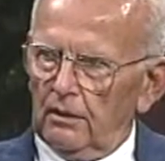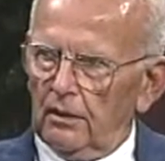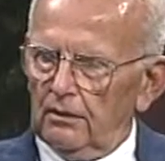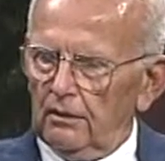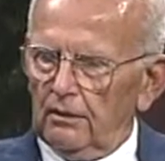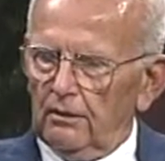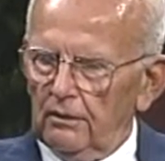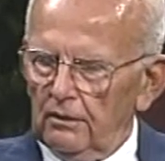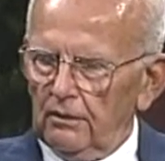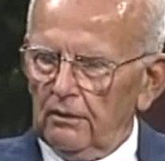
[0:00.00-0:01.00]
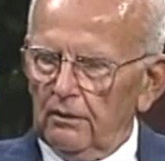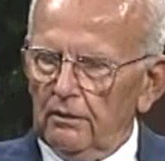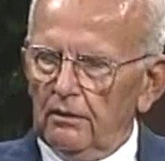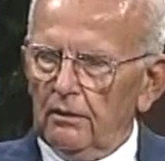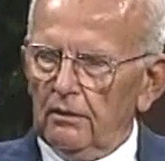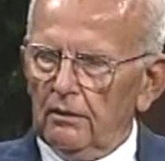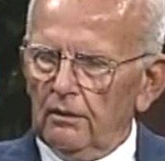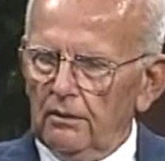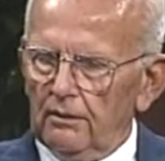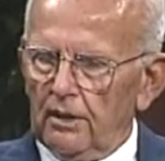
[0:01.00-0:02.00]
And yeah.
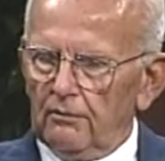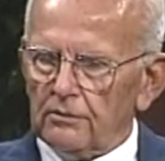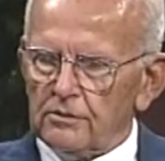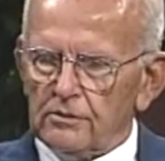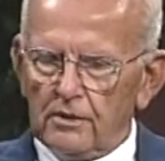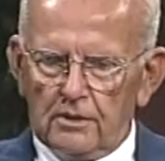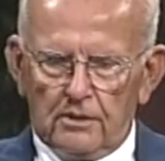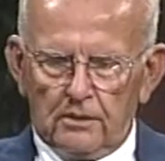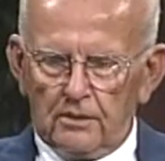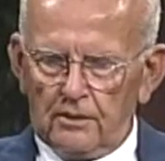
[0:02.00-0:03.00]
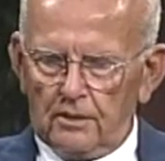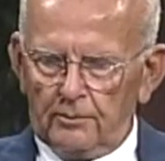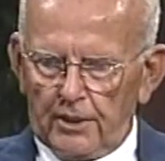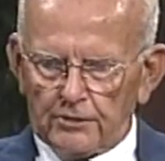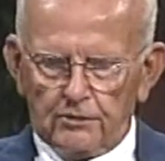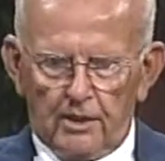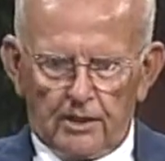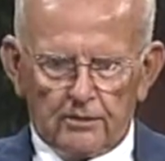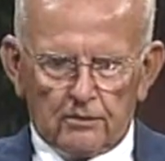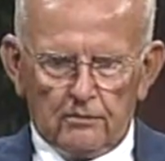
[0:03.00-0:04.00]
That was a picture
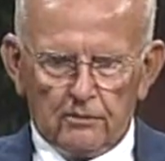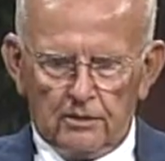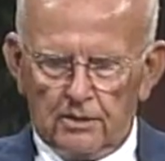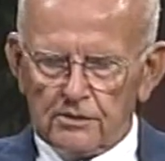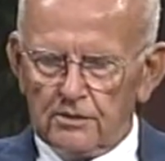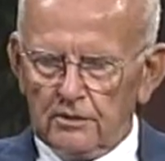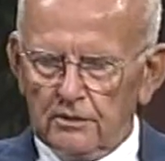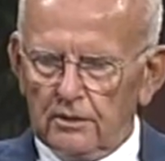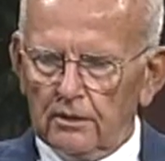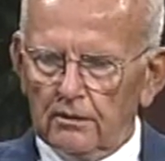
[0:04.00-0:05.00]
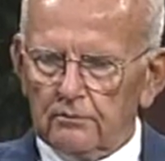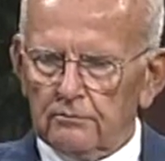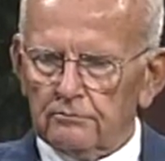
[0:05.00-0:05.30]
at the corn husking there.